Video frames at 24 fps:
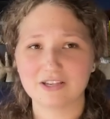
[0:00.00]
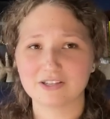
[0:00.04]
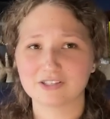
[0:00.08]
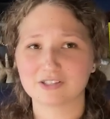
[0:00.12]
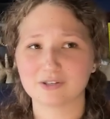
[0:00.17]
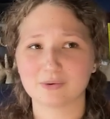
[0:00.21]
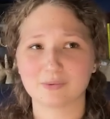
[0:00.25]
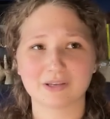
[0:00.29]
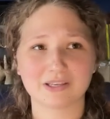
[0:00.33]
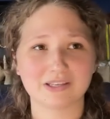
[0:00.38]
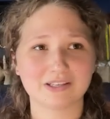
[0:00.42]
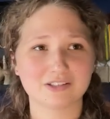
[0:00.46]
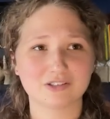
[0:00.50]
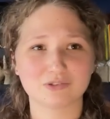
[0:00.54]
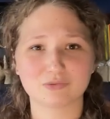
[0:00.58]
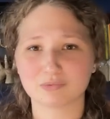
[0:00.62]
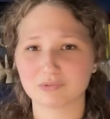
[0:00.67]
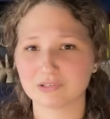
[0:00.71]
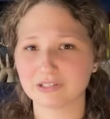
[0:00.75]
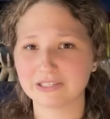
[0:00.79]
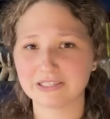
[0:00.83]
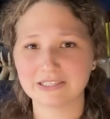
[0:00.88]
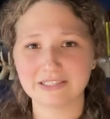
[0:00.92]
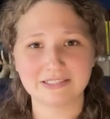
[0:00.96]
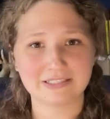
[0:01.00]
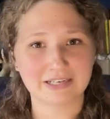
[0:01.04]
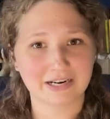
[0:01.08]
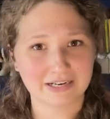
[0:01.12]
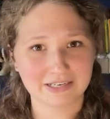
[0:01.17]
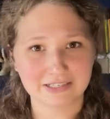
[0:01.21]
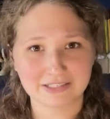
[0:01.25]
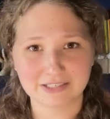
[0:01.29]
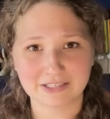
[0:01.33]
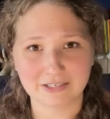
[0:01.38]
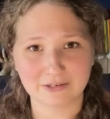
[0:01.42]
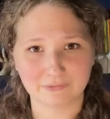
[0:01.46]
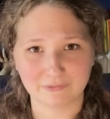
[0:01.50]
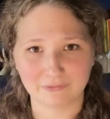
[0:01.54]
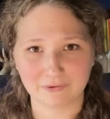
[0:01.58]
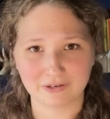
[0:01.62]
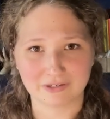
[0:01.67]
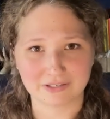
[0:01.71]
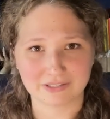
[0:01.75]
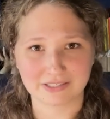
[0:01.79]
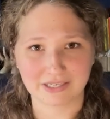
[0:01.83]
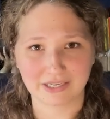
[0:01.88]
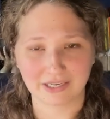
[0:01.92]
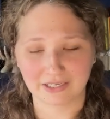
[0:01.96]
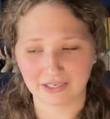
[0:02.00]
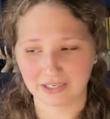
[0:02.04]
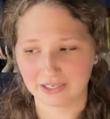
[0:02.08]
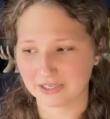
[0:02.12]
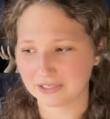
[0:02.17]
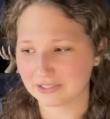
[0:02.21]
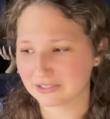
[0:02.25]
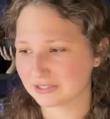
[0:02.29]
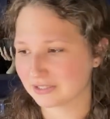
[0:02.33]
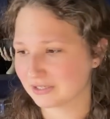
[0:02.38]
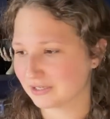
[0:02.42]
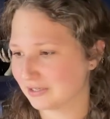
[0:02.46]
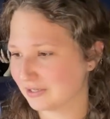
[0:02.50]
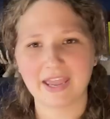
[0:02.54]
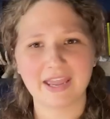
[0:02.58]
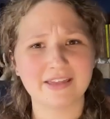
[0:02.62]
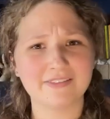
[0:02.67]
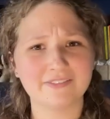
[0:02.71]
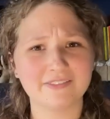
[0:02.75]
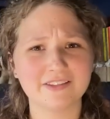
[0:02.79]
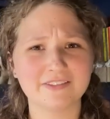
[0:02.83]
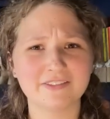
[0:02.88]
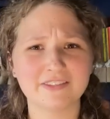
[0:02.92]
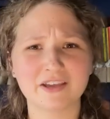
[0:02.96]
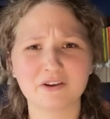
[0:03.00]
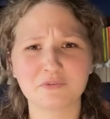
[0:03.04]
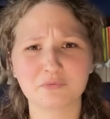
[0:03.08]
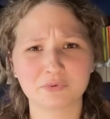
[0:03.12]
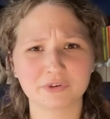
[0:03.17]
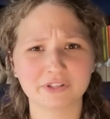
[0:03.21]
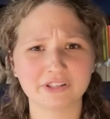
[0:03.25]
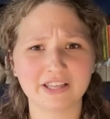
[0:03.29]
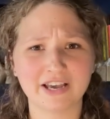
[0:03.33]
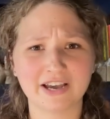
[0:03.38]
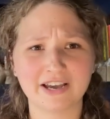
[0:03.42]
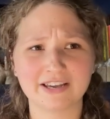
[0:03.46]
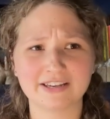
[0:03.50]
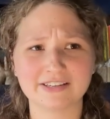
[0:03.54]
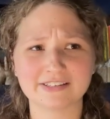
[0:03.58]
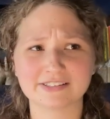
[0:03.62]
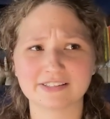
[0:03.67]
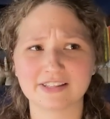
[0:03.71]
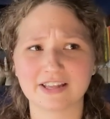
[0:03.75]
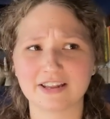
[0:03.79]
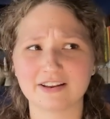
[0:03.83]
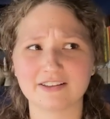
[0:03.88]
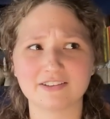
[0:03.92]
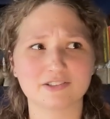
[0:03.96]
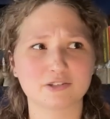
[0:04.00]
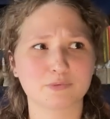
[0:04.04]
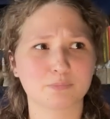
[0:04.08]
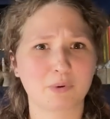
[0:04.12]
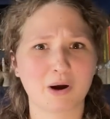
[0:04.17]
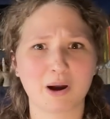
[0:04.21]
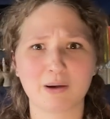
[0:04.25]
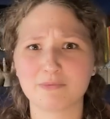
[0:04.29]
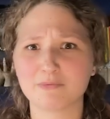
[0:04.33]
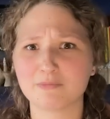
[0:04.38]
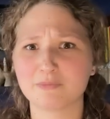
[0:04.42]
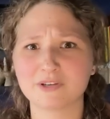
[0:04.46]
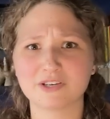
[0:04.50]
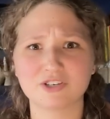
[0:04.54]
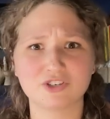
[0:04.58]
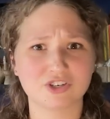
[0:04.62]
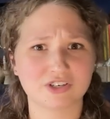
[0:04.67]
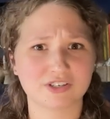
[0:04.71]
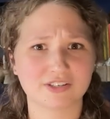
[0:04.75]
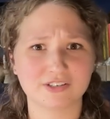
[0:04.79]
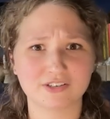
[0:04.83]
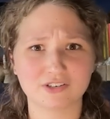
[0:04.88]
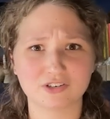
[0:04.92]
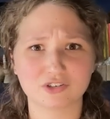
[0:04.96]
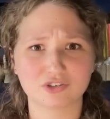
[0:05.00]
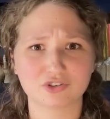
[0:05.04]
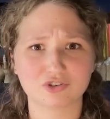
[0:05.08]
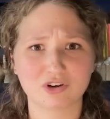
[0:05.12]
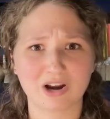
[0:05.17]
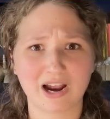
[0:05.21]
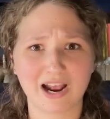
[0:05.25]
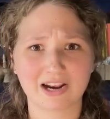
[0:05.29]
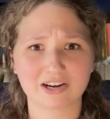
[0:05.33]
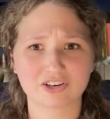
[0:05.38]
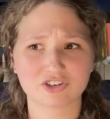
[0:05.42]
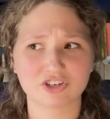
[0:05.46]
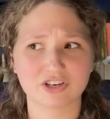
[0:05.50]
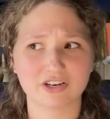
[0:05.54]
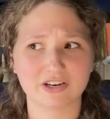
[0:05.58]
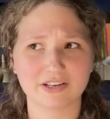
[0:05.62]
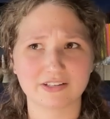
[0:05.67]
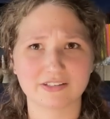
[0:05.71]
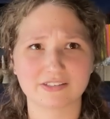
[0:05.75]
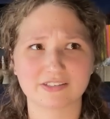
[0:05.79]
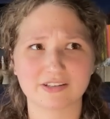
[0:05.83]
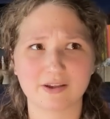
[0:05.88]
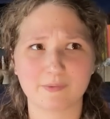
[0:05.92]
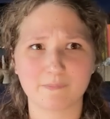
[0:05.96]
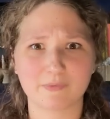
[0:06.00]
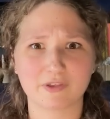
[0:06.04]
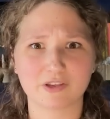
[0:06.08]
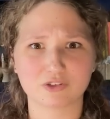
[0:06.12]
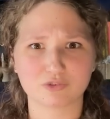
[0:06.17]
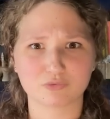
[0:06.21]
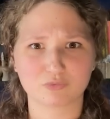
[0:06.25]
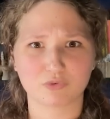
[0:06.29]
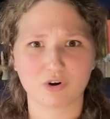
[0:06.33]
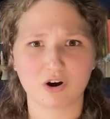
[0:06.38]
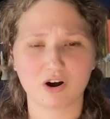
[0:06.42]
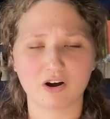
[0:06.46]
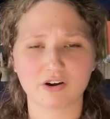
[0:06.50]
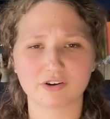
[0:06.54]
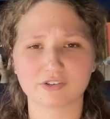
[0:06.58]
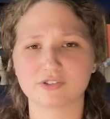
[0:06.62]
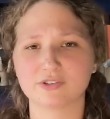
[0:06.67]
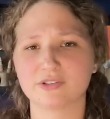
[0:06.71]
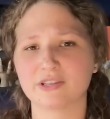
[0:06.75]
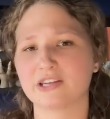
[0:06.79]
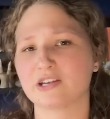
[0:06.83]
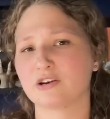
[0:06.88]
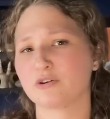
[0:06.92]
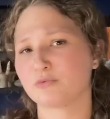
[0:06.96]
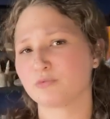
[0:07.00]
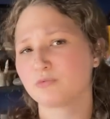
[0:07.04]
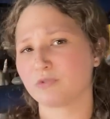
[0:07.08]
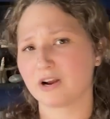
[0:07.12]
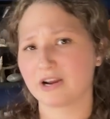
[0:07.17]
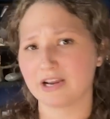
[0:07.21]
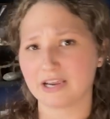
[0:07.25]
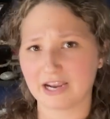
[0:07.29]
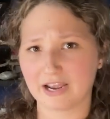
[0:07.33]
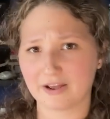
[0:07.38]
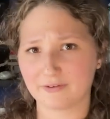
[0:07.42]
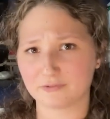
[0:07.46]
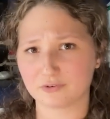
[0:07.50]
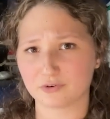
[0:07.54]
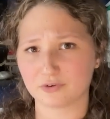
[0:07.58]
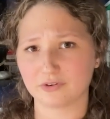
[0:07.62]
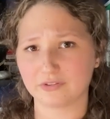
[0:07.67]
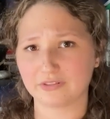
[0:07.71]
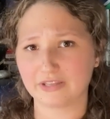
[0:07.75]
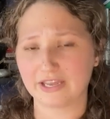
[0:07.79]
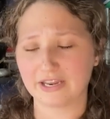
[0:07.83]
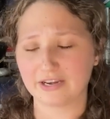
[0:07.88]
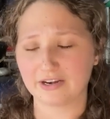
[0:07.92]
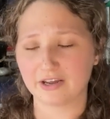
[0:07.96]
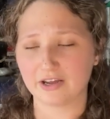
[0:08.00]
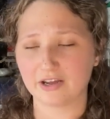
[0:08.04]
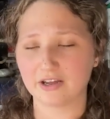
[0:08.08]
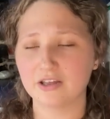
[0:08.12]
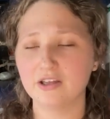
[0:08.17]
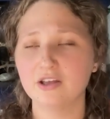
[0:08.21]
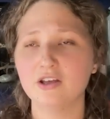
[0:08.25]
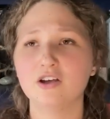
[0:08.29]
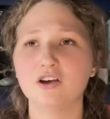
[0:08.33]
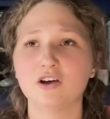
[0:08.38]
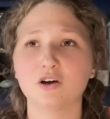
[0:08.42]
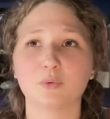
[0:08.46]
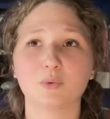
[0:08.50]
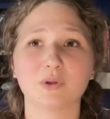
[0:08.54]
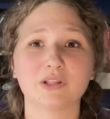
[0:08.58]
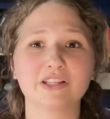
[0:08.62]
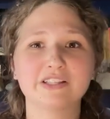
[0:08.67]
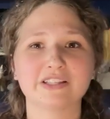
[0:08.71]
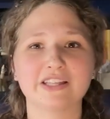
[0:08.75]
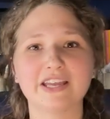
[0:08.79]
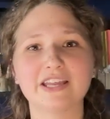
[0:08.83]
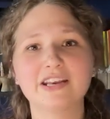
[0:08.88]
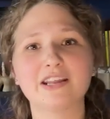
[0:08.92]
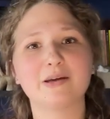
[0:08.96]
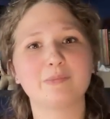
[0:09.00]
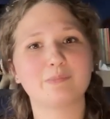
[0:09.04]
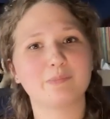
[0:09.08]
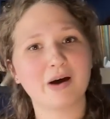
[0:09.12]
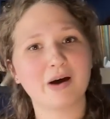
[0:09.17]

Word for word: so it gets really dicey for a second. And then they realize that it's probably just a distraction and something's wrong, so they go running after Elena. Well, Elena and